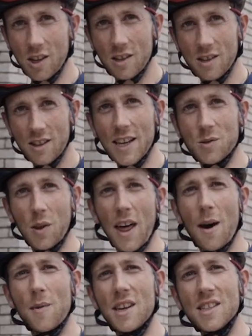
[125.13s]
Yeah, it has
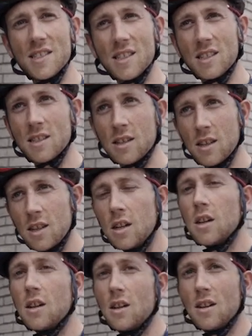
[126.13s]
been way too long.
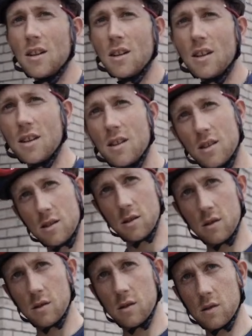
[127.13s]
What
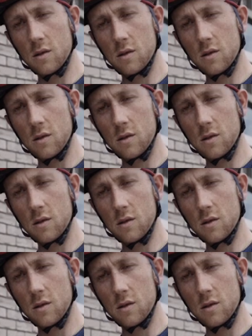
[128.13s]
happened?